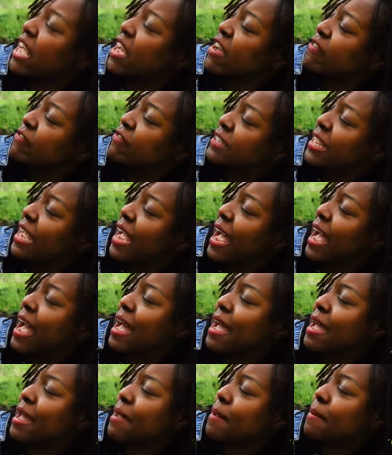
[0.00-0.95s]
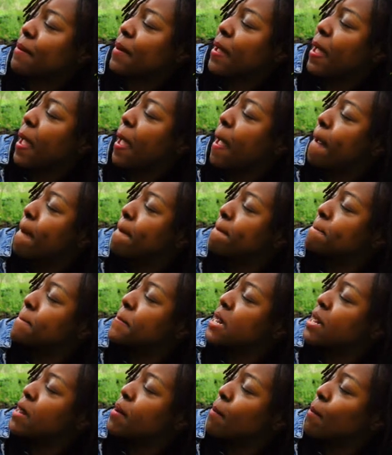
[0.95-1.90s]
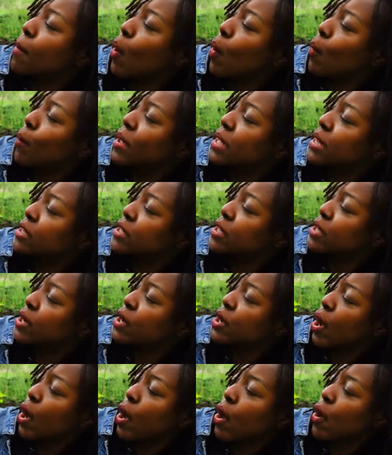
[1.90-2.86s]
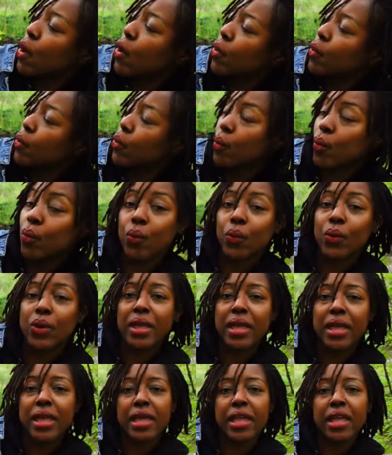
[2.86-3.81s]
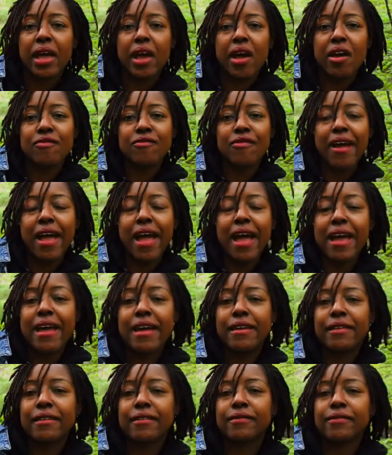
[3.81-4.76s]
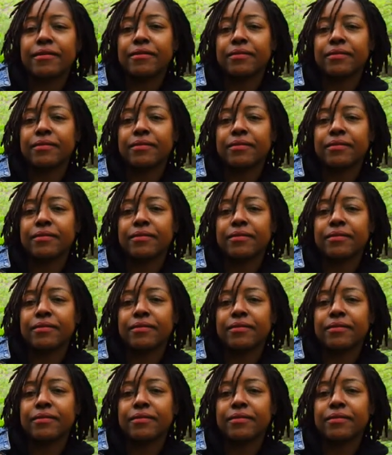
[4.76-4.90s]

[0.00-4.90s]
of time. Mere moments ago, we arrived.